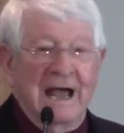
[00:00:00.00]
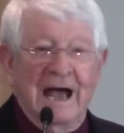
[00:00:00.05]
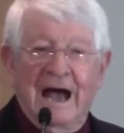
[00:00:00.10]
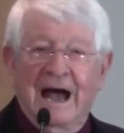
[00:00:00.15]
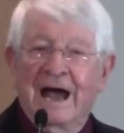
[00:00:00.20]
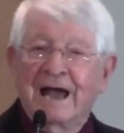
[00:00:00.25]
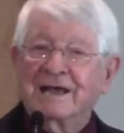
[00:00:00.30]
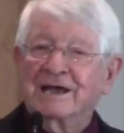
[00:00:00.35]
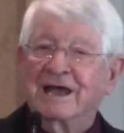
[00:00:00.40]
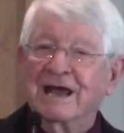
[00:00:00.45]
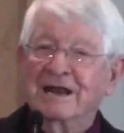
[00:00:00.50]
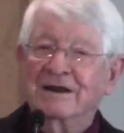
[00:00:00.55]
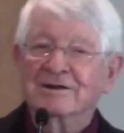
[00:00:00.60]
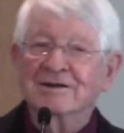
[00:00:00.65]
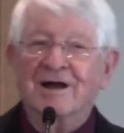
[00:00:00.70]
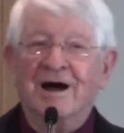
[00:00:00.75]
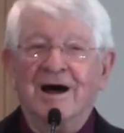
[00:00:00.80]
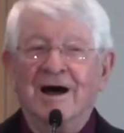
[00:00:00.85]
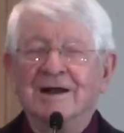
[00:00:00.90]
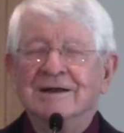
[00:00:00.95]
I
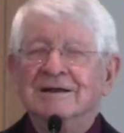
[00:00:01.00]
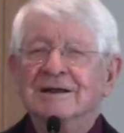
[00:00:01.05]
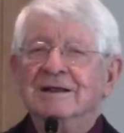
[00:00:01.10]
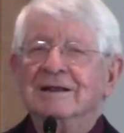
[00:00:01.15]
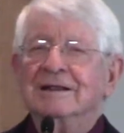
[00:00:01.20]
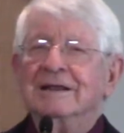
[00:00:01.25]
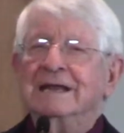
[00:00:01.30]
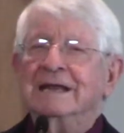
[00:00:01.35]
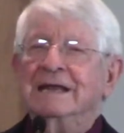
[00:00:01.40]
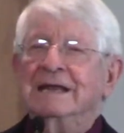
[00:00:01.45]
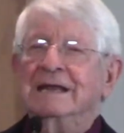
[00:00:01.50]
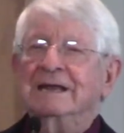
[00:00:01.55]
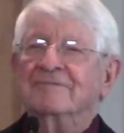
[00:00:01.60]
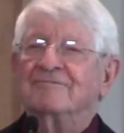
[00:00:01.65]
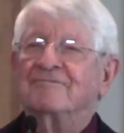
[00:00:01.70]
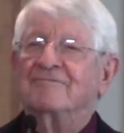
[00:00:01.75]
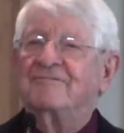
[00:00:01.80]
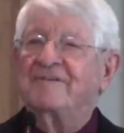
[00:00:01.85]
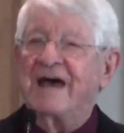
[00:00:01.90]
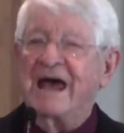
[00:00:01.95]
cannot
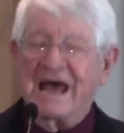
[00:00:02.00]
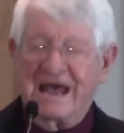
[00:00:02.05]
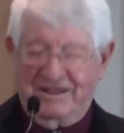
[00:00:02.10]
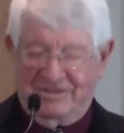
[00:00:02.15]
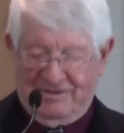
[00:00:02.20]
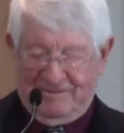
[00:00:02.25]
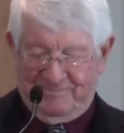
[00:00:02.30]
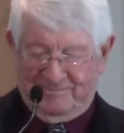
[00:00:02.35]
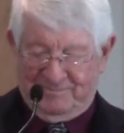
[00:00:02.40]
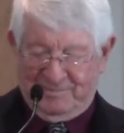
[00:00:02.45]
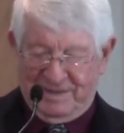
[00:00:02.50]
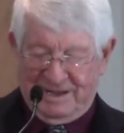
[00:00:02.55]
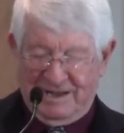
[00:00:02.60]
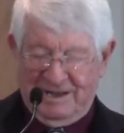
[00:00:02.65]
fathom